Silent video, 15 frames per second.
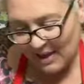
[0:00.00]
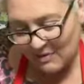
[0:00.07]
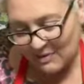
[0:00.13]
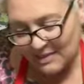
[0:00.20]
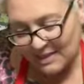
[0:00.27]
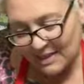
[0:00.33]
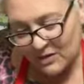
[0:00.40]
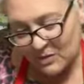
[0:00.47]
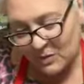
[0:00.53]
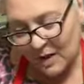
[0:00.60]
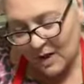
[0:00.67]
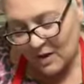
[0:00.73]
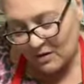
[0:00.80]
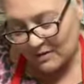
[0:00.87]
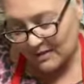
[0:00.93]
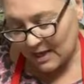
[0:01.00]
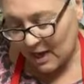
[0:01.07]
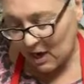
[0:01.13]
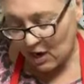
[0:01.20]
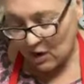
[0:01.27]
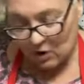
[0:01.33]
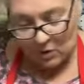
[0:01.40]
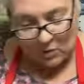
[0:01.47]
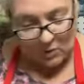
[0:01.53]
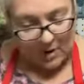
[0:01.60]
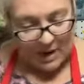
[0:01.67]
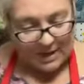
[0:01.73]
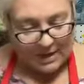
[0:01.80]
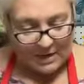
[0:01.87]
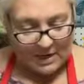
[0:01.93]
It was Linda Wells. Oh,
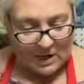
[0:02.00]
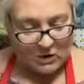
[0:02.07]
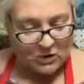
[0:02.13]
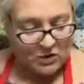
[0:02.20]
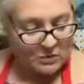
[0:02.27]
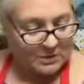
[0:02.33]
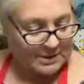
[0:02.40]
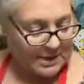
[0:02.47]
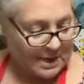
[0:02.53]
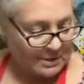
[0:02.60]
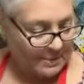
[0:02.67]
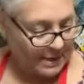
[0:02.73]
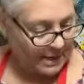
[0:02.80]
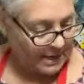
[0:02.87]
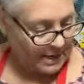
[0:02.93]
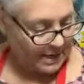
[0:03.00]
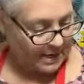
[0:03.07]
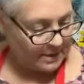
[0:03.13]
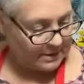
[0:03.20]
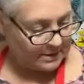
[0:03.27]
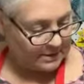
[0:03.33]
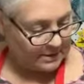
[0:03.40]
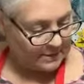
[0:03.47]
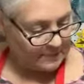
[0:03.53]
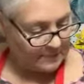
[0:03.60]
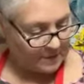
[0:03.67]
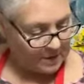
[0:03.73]
I didn't know she was coming, I guess.